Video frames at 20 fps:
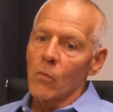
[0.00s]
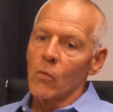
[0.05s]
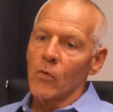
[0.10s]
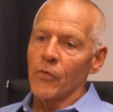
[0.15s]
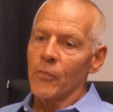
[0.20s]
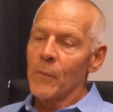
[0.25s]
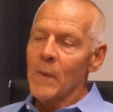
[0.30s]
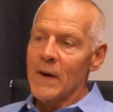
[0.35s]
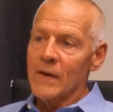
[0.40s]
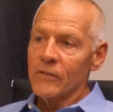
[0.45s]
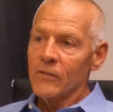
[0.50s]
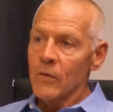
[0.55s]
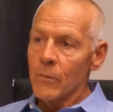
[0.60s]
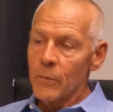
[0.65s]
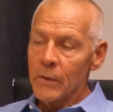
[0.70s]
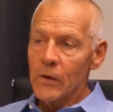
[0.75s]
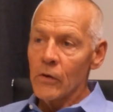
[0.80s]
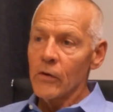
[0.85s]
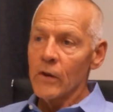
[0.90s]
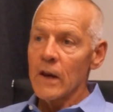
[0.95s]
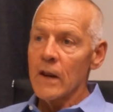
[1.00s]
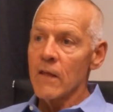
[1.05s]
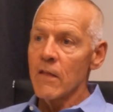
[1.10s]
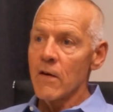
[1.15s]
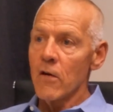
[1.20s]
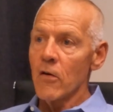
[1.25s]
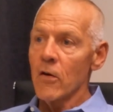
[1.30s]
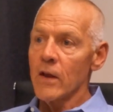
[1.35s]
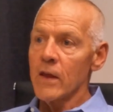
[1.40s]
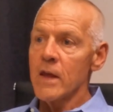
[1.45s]
responsibility
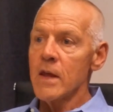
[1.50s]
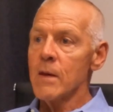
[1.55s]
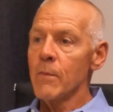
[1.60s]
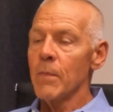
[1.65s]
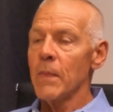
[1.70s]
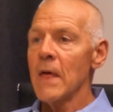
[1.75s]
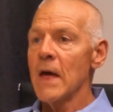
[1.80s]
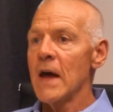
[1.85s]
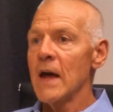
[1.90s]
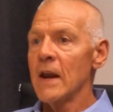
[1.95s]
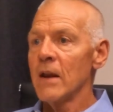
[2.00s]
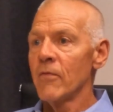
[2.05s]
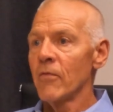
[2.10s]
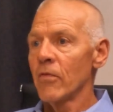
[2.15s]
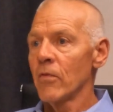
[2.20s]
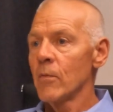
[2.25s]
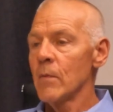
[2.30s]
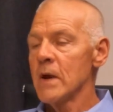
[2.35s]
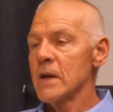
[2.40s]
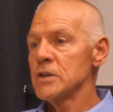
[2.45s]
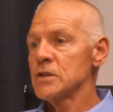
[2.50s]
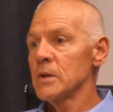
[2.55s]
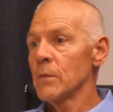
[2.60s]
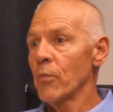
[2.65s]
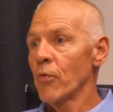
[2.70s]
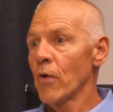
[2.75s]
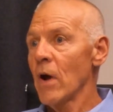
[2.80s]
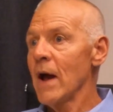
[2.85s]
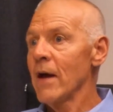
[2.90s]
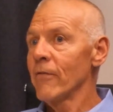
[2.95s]
there to keep that information
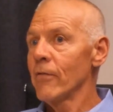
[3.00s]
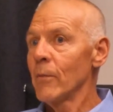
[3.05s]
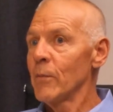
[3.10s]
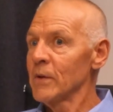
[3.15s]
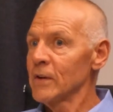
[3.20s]
private,